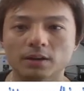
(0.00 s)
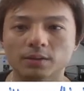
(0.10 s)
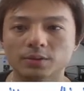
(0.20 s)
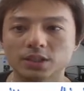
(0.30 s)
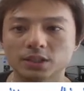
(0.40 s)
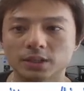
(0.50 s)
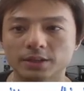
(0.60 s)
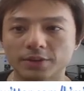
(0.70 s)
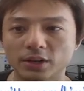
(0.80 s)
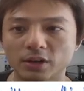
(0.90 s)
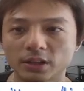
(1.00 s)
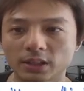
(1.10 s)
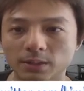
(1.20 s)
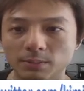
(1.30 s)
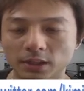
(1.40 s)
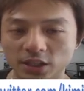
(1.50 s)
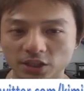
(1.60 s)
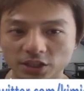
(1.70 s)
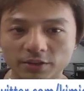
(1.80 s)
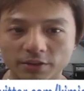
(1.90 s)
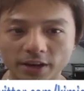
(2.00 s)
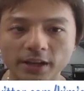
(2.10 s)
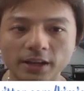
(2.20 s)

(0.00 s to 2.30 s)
which is regulated in Malaysia, right?